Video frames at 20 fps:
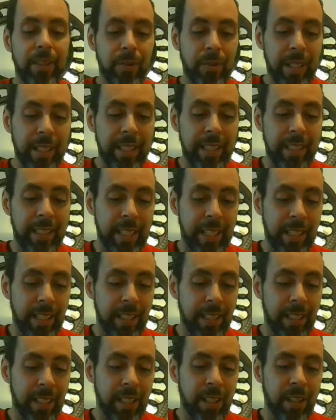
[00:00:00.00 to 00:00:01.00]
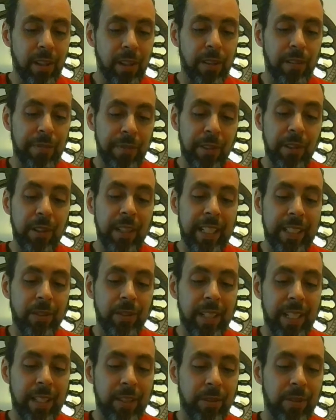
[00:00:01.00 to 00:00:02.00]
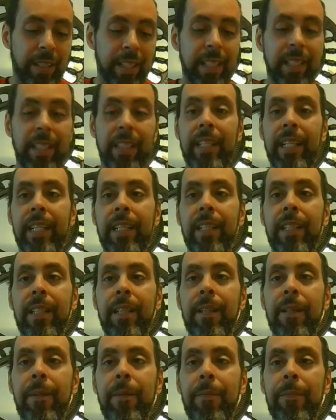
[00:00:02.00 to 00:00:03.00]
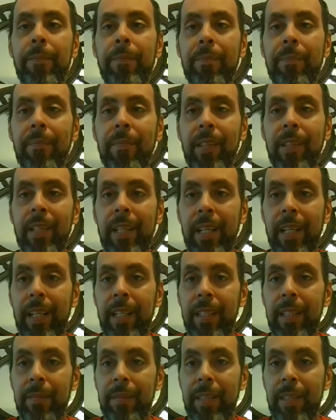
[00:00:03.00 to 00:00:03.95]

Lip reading: do anything, or feel like you're not doing anything.